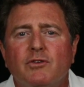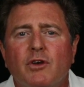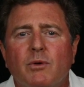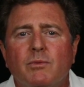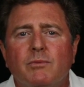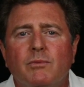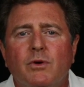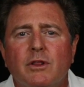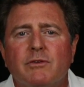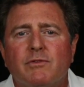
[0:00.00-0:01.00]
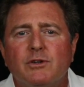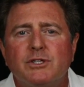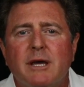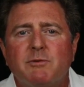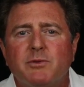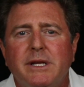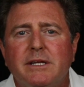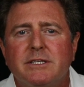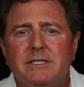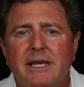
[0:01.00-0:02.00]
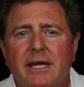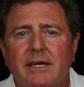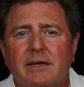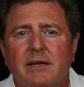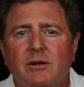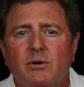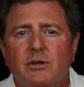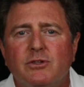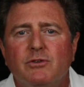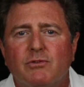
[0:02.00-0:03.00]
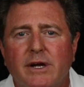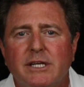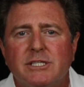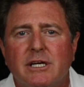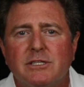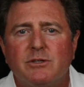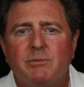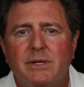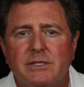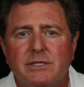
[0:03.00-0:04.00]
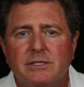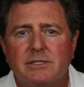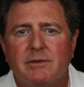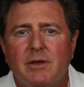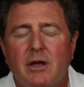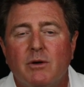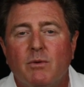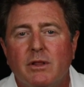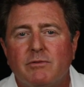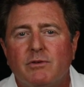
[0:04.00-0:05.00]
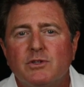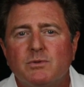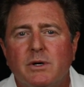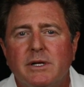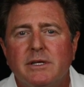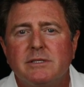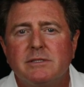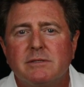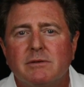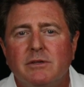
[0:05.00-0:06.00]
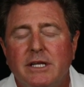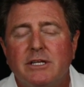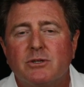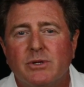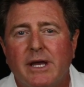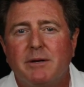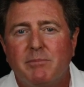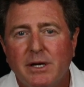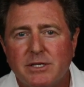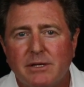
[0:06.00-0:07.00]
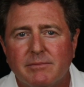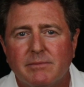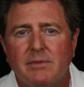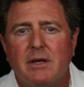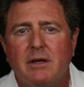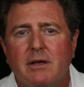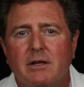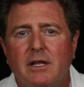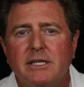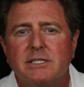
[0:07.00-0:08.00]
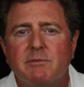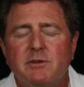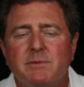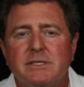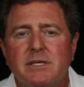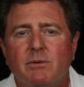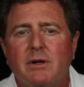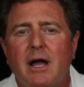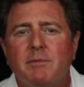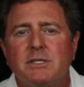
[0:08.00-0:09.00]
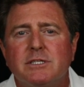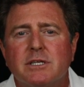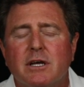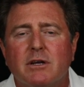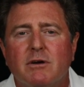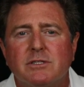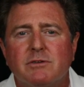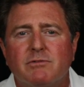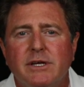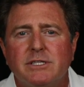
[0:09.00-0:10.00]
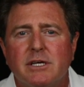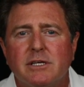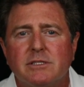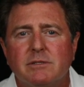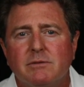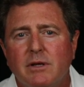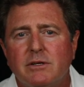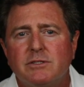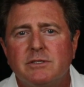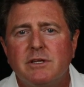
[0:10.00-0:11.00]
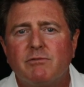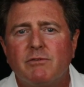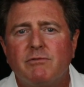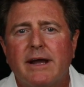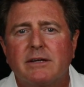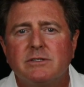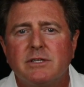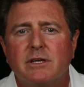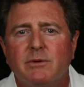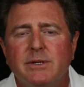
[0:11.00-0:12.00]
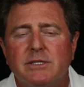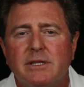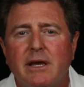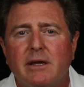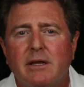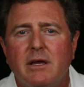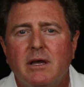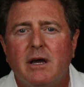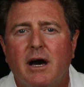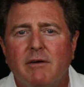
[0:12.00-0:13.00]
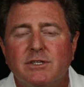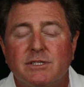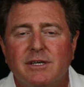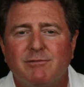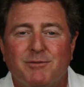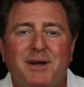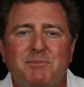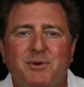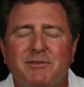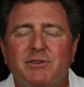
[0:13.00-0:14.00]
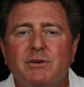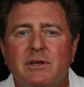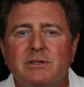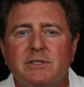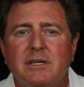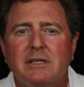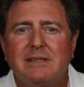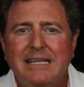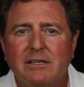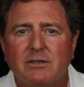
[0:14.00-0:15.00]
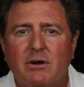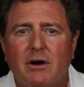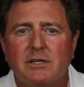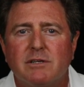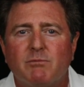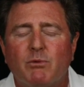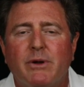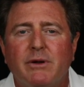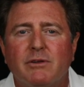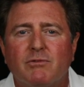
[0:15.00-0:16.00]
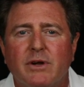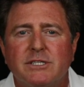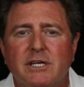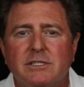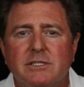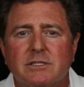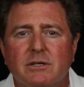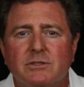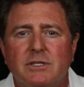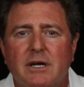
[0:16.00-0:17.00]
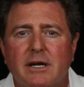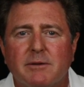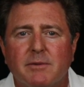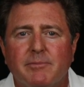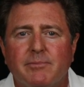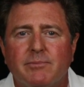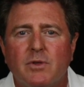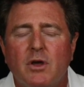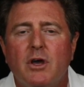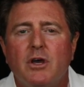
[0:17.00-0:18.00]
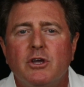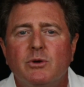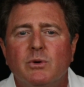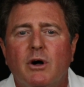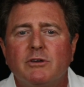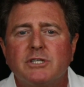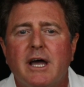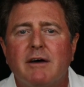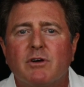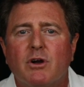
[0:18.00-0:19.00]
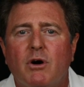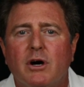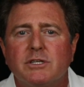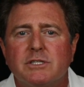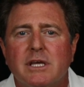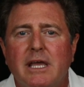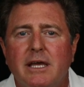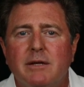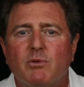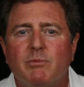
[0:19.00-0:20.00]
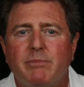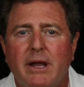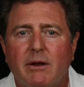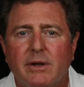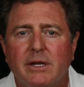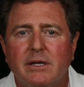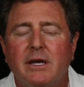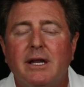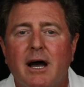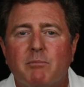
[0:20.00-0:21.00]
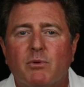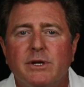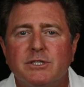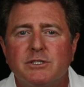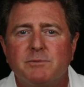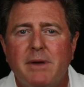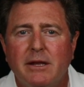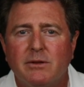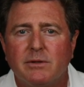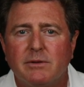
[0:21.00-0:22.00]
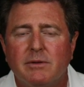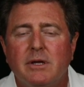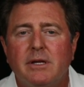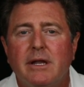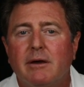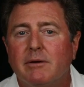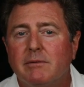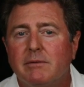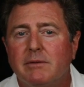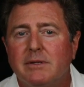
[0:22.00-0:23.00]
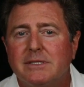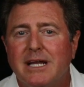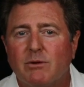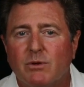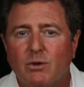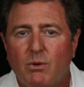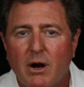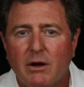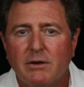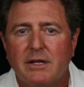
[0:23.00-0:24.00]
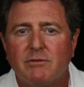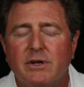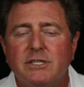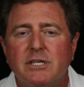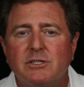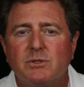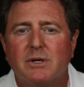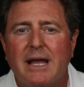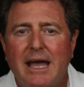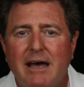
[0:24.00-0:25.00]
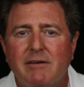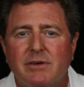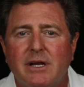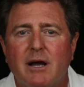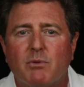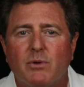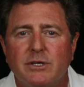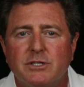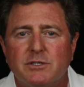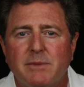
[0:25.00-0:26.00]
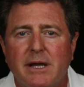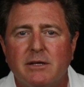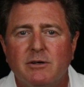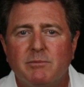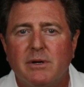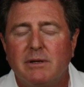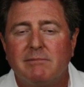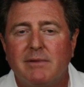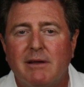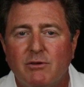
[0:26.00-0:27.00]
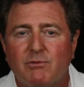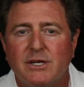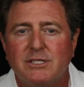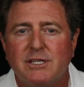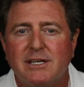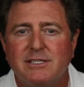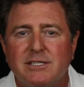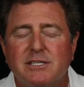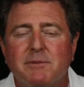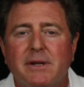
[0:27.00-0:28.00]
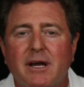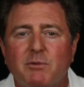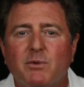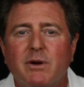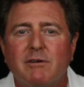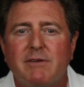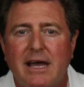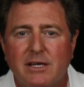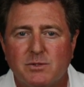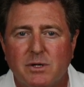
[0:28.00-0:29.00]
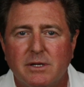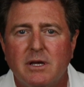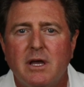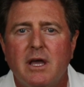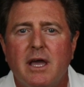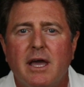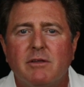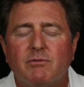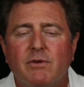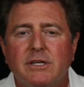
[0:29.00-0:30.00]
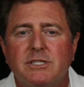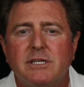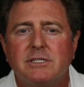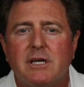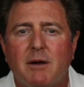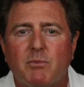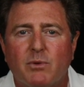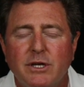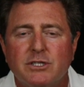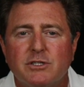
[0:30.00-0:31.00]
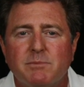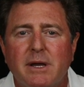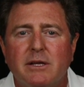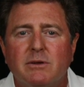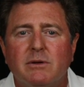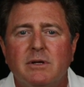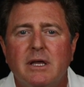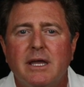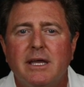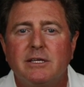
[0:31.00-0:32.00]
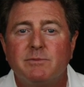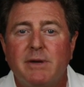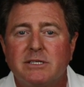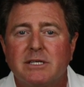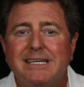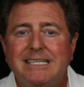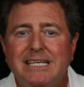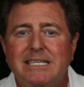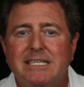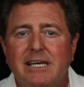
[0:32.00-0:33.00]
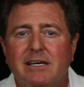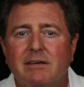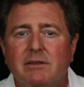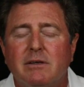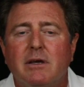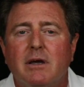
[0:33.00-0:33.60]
so what are the first steps we need to take in order to franchise your business? Well, the first one is you need to create a budget. Clients come to me and say, well, how much is it going to cost to franchise? Well, there's different factors that go into that. Obviously, from my point of view, there's the legal cost of preparing the franchise disclosure document. You will also have a cost in preparing an operations manual. Now, it's not required that a franchisor have an operations manual, but every franchise system that I'm aware of has one. And the franchise operations manual is basically a detailed